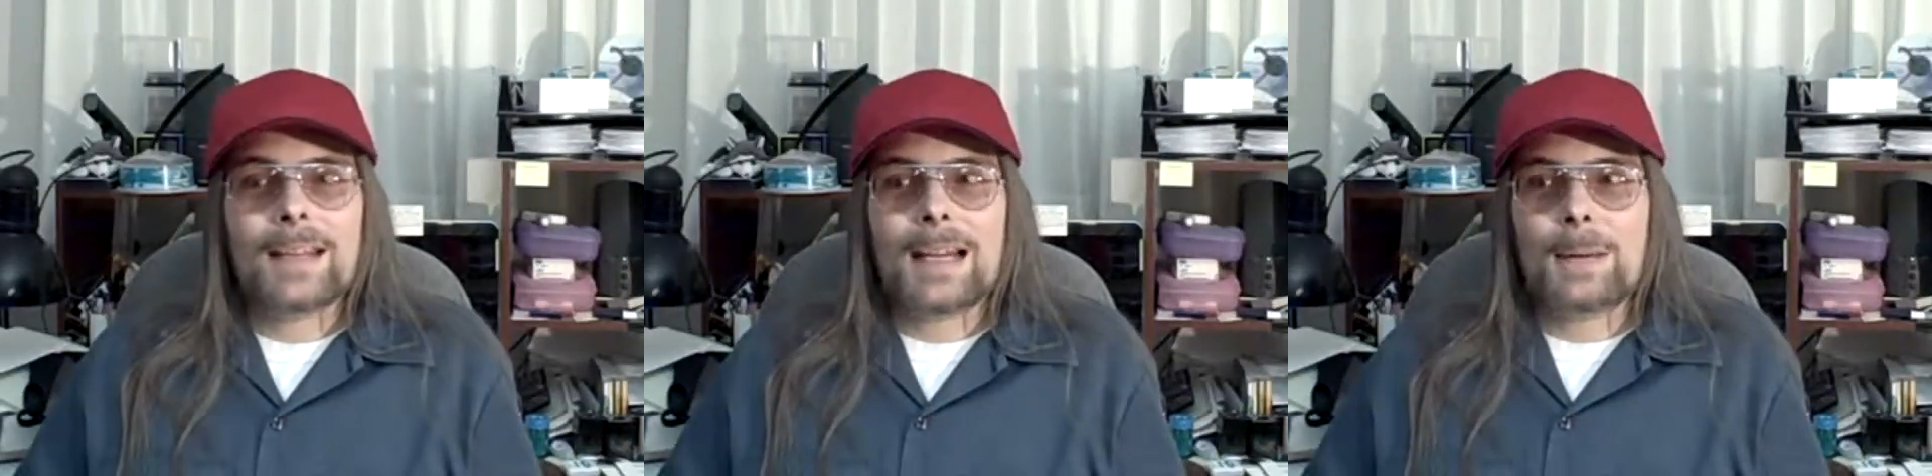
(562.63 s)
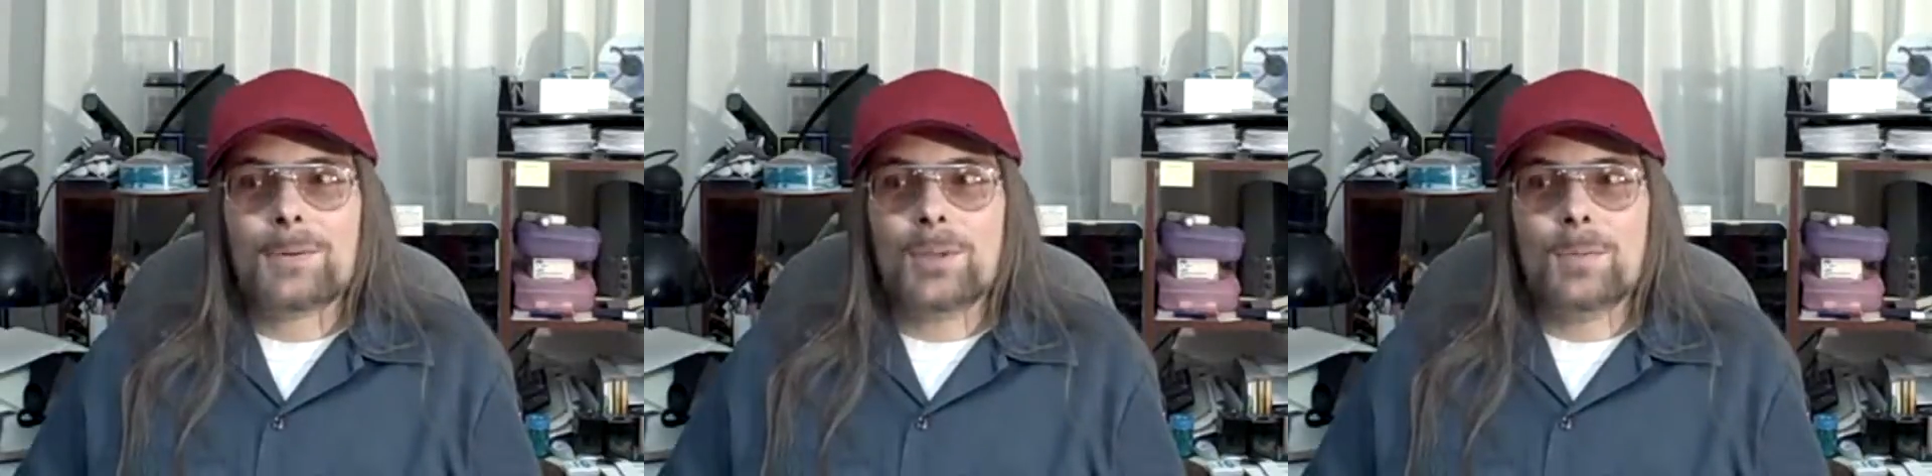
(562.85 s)

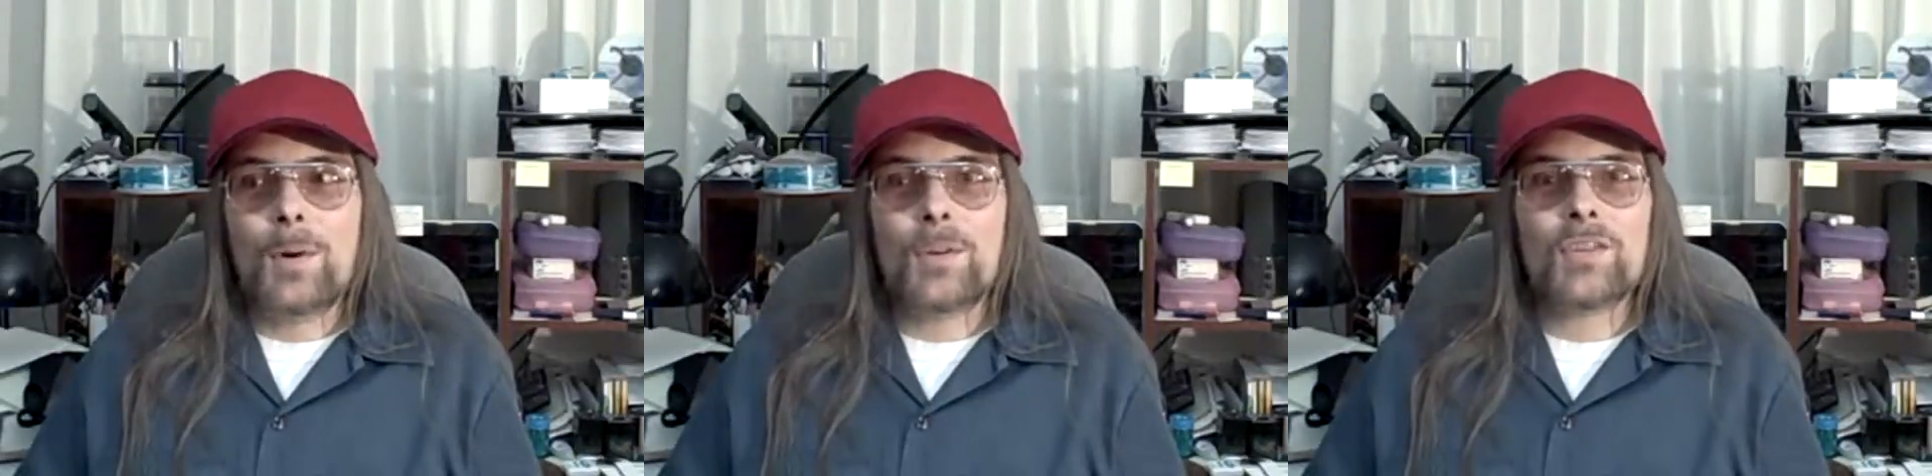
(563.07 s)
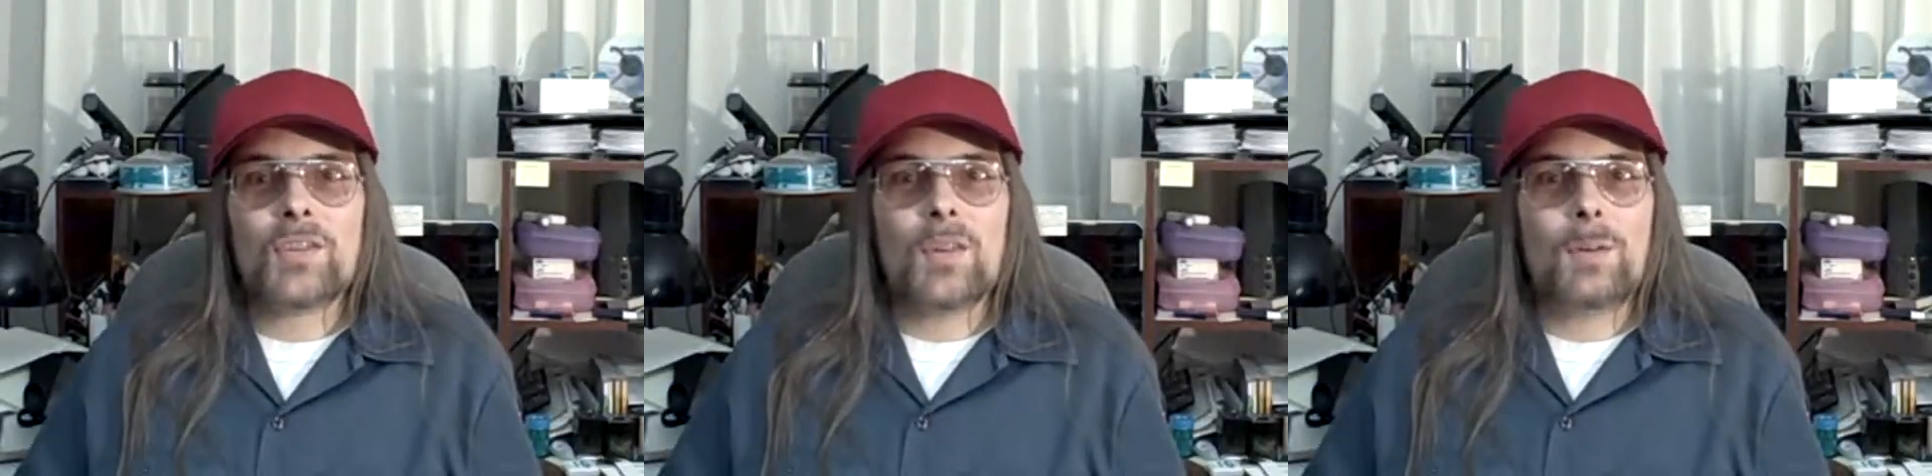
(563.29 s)
I'm sure
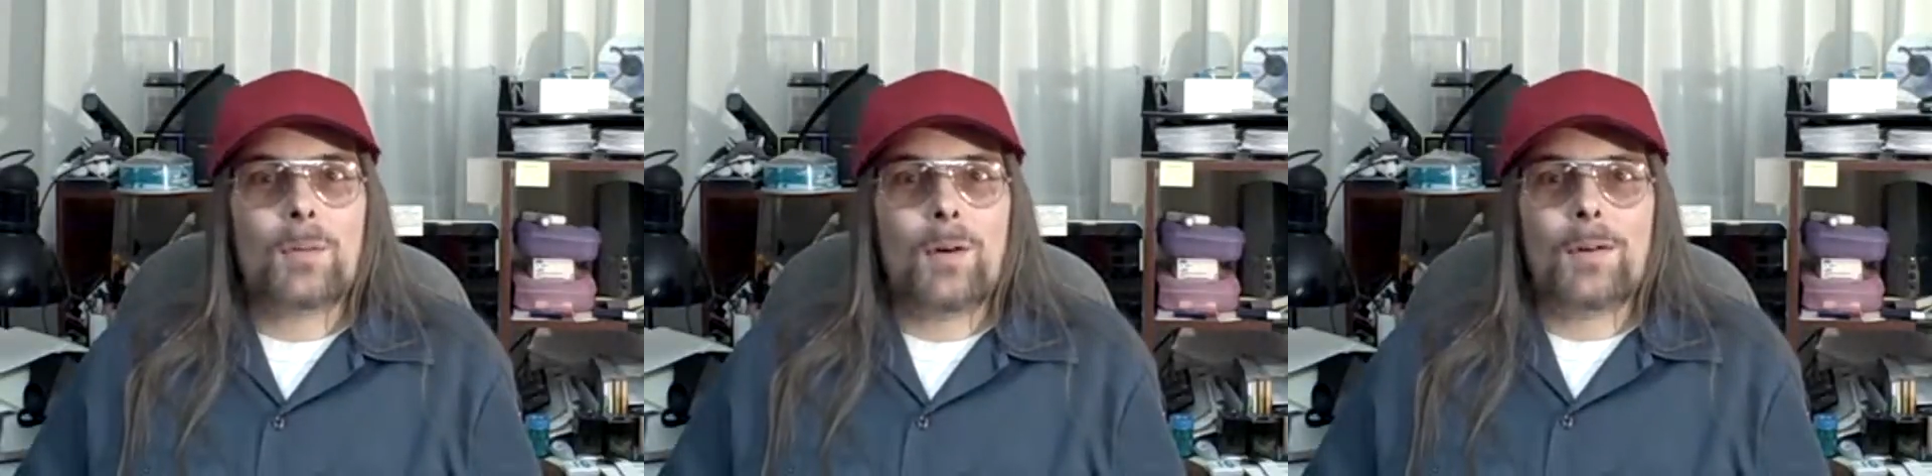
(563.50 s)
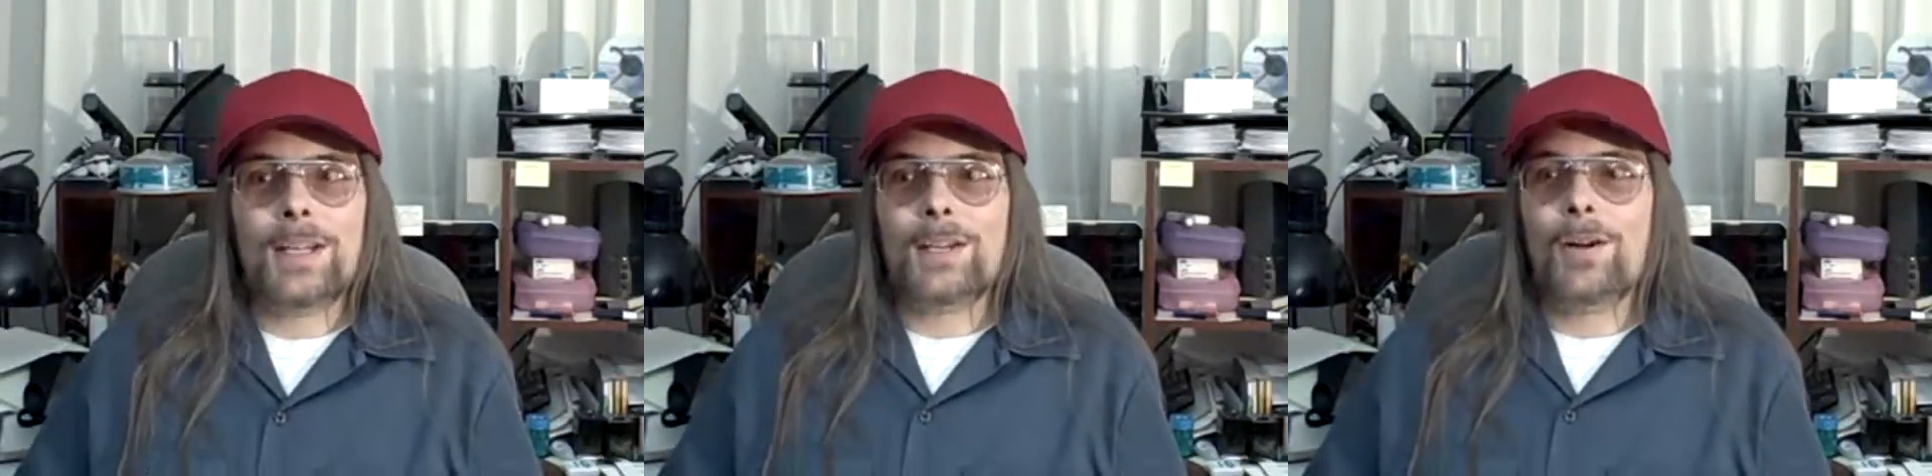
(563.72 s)
most of them
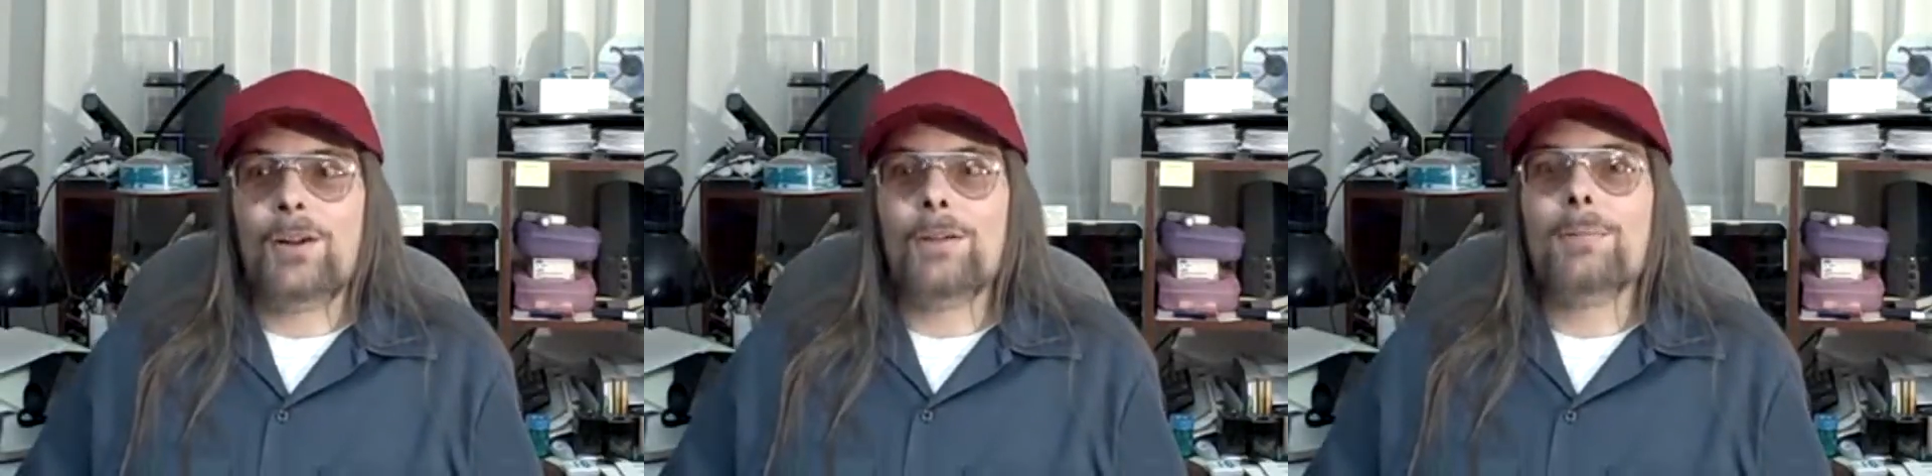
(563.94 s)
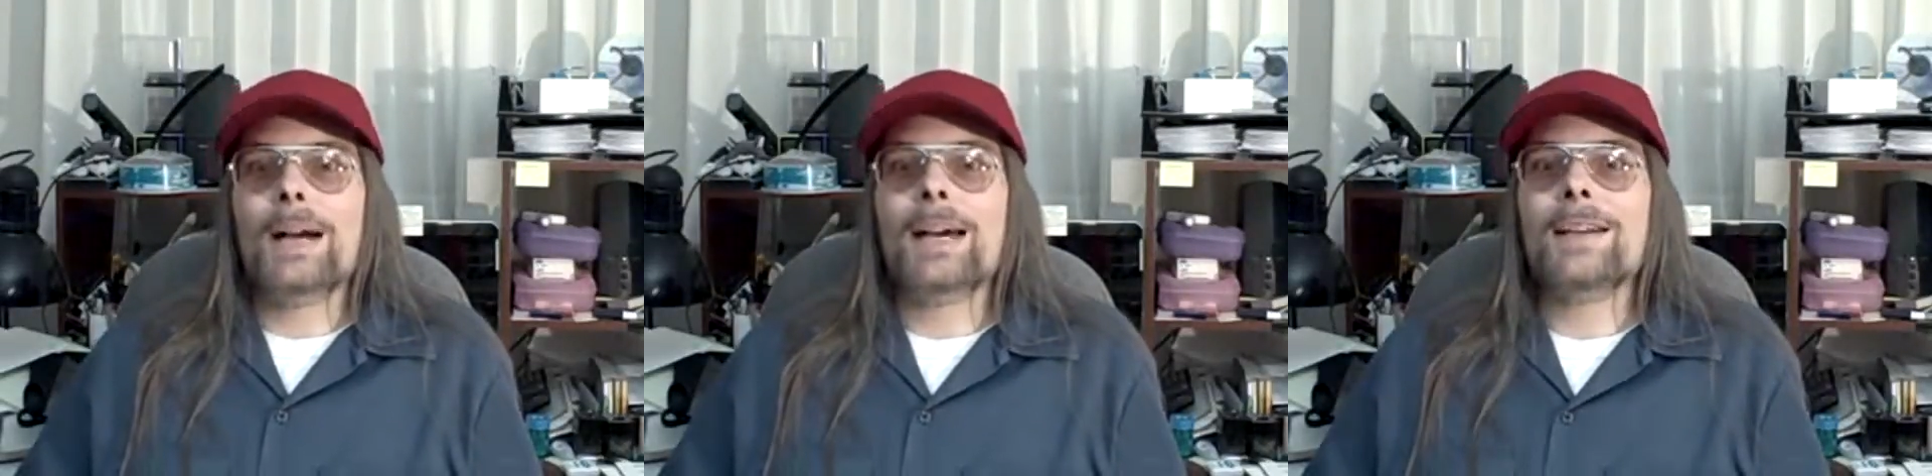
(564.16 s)
already know
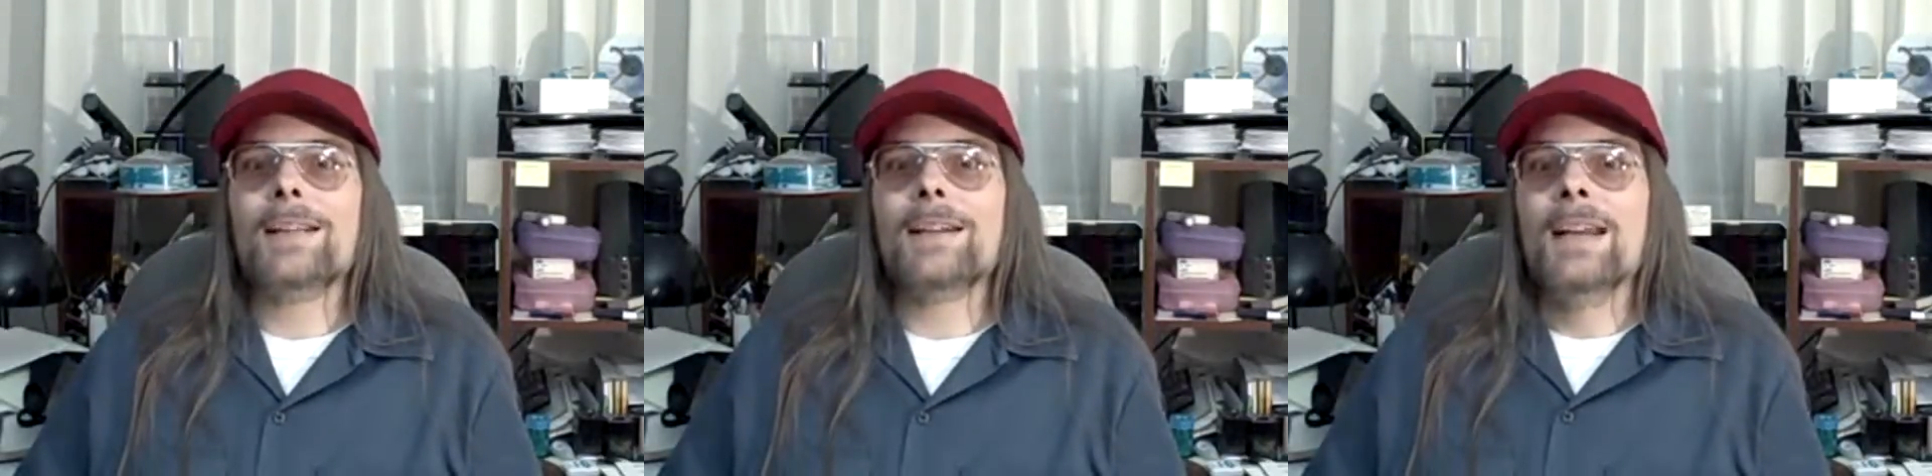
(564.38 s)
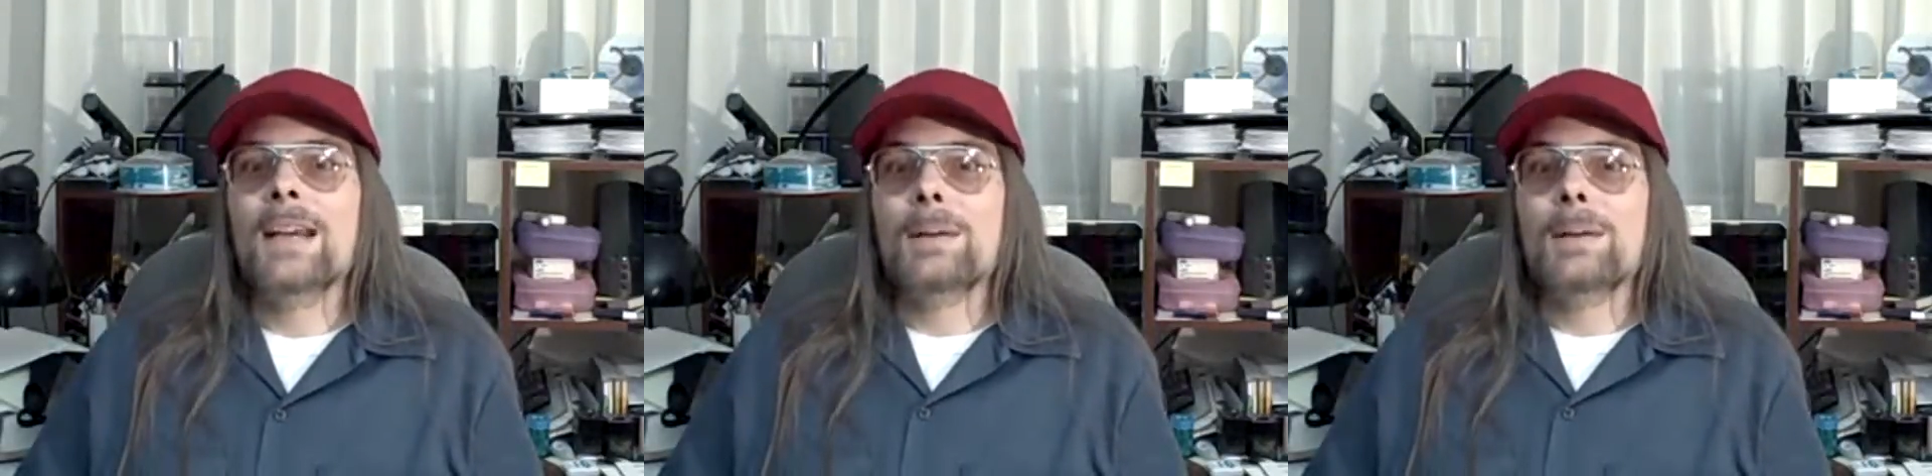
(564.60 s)
about it.